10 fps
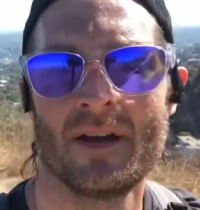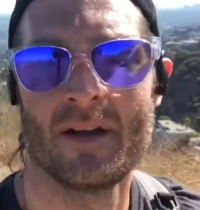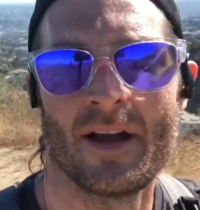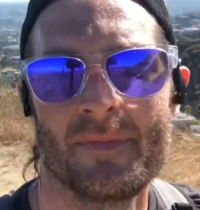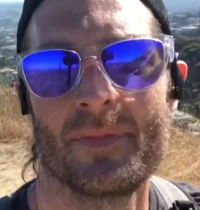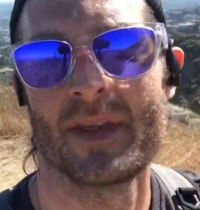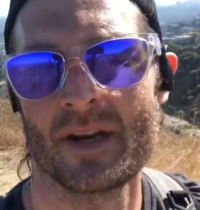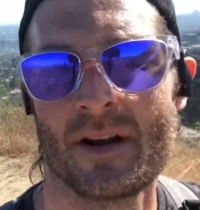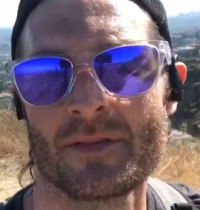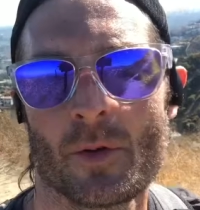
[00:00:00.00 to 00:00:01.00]
right? And then you
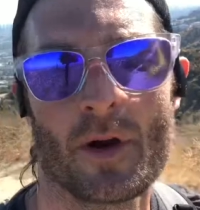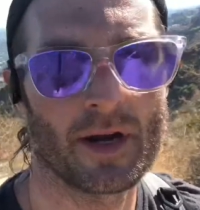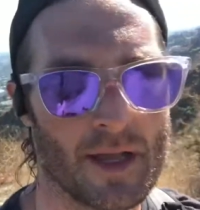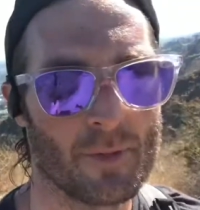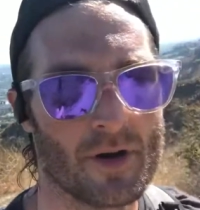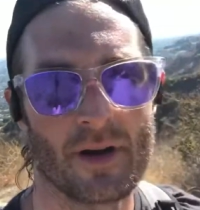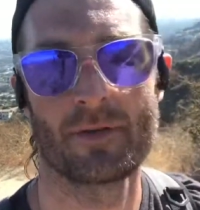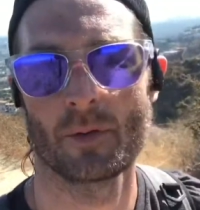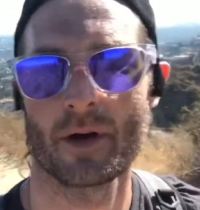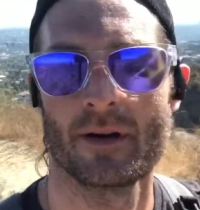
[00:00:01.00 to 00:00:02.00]
don't have to work anymore. You don't have
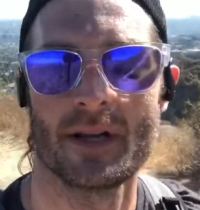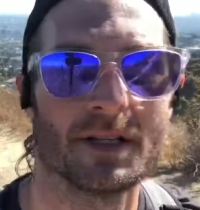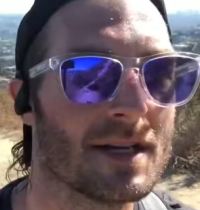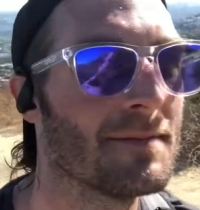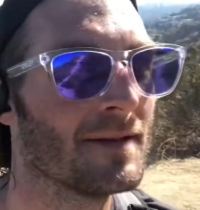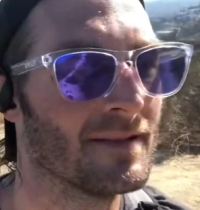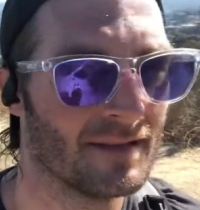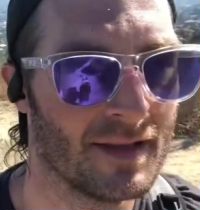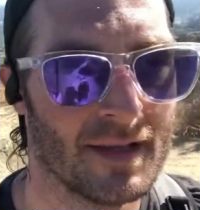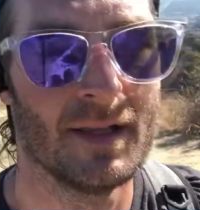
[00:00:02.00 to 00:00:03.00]
to work your day job.
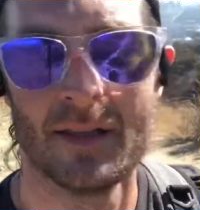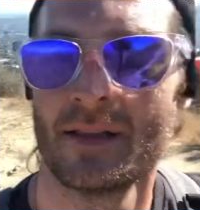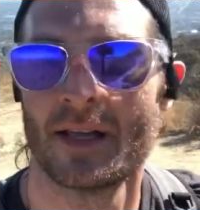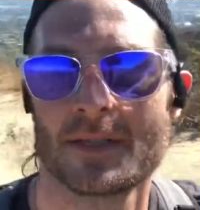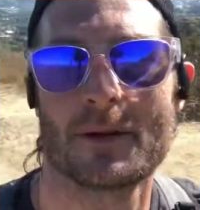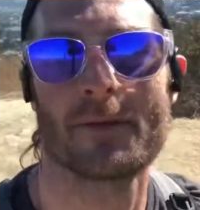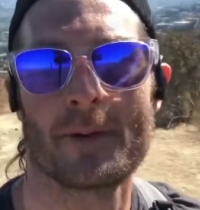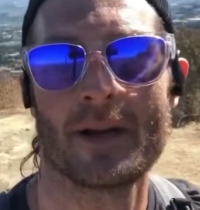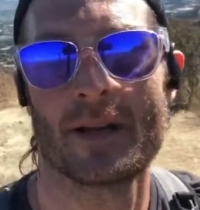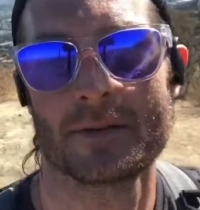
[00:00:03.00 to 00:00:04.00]
That's what
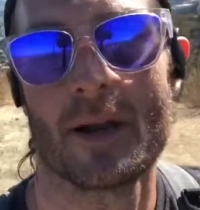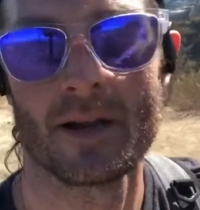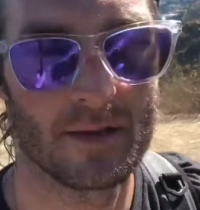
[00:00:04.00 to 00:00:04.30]
everybody does, right?